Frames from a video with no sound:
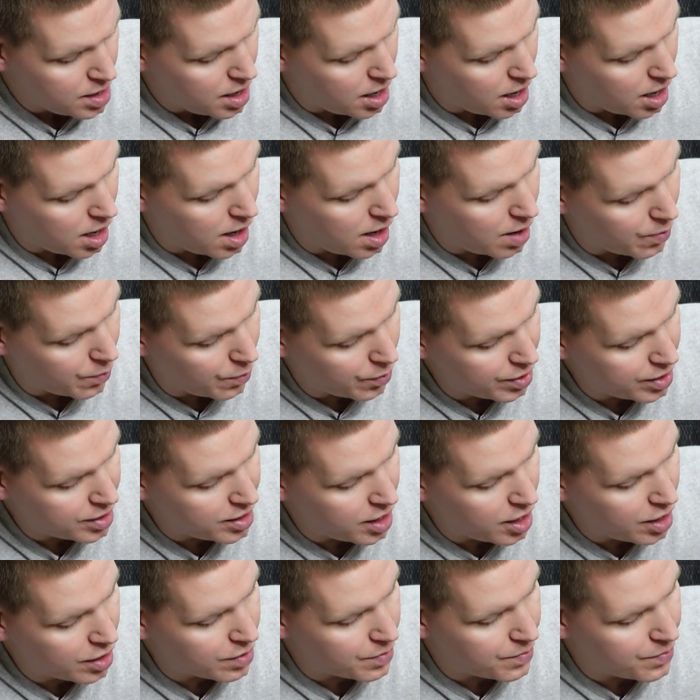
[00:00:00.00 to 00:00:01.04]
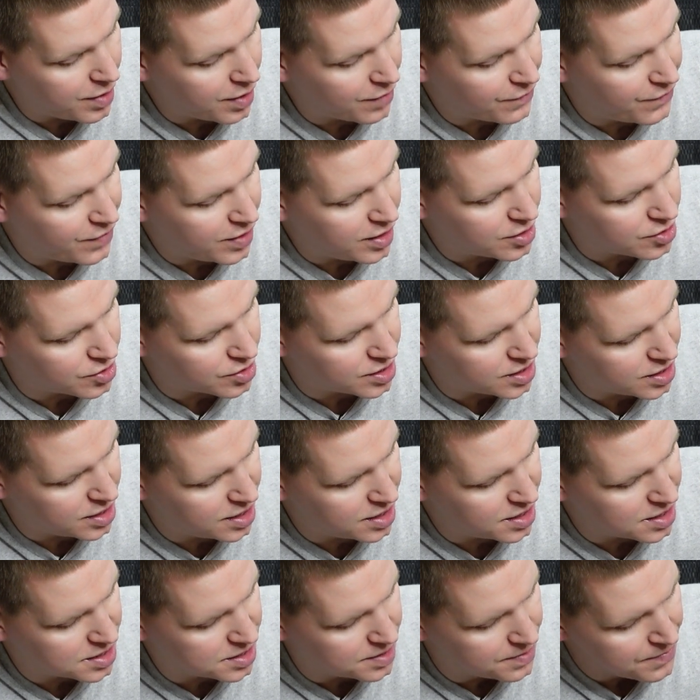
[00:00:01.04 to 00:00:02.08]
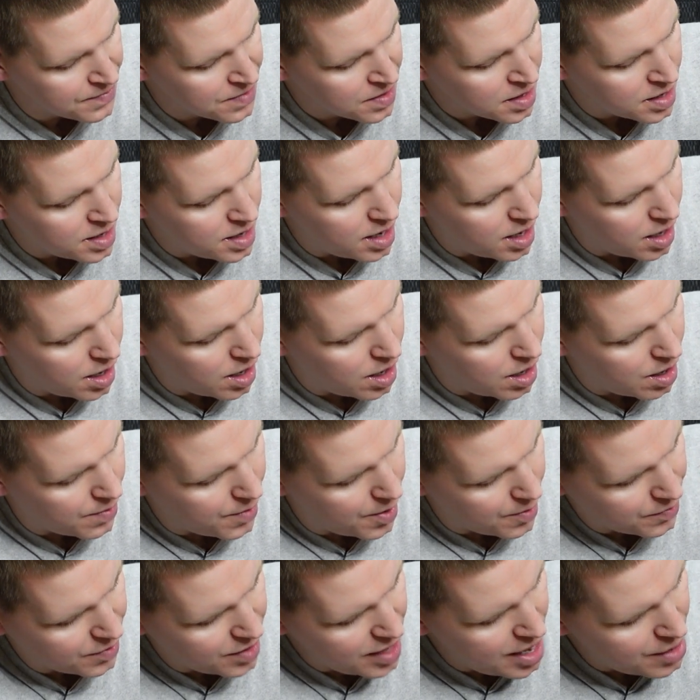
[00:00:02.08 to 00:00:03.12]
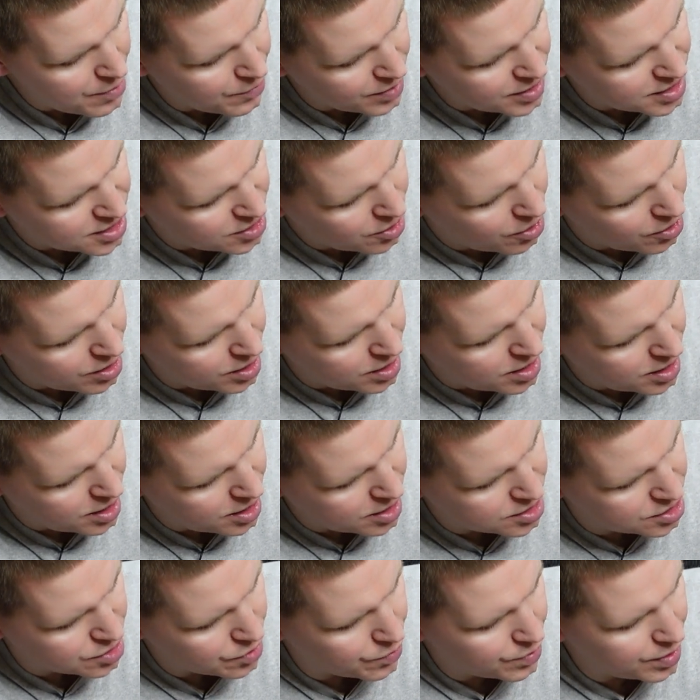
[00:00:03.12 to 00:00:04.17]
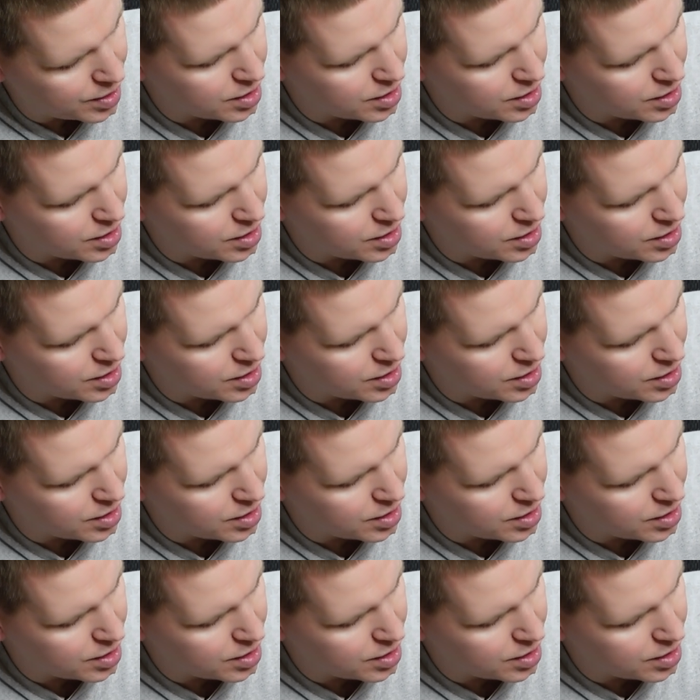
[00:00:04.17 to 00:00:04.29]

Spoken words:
One of the other big features is, I'm glad we started here so we